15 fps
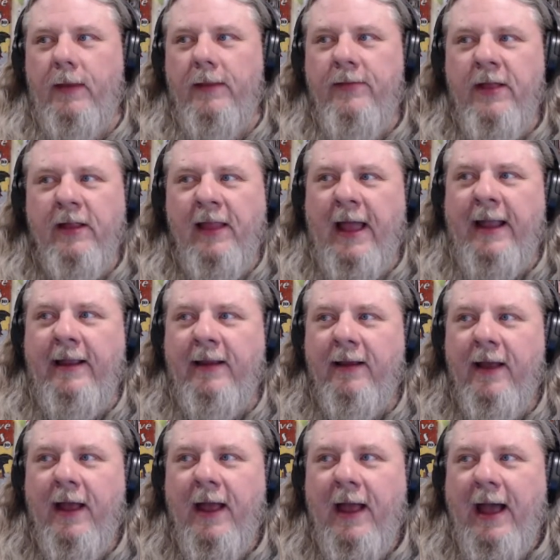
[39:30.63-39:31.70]
that, like,
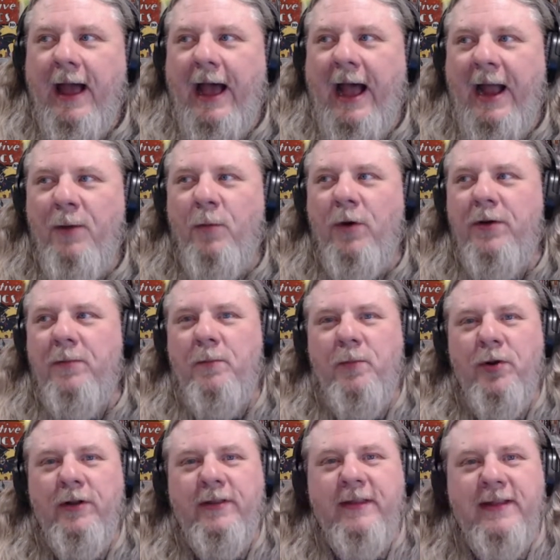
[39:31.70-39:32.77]
I wouldn't
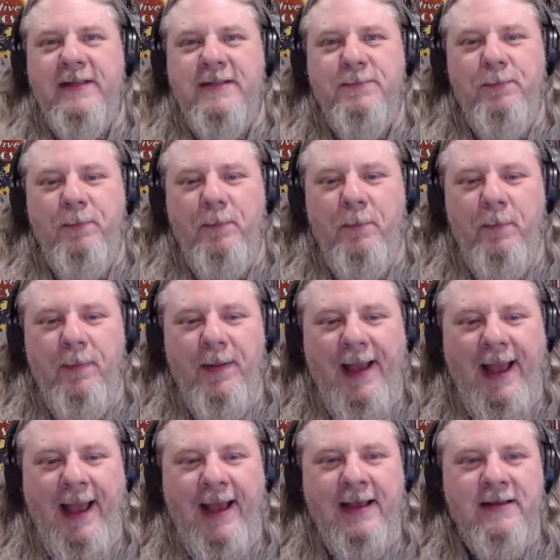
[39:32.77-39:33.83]
put this
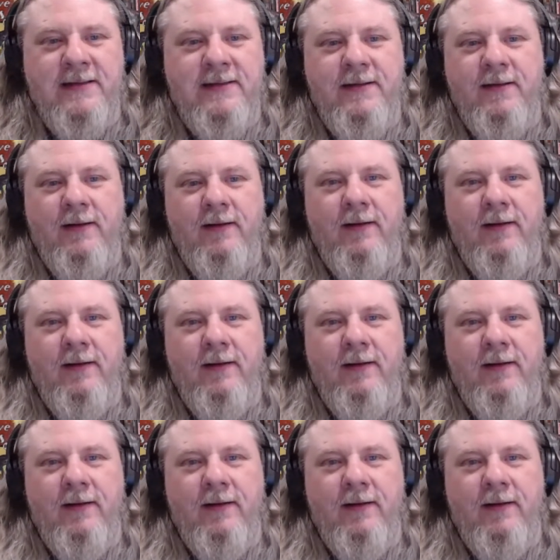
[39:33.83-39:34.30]
past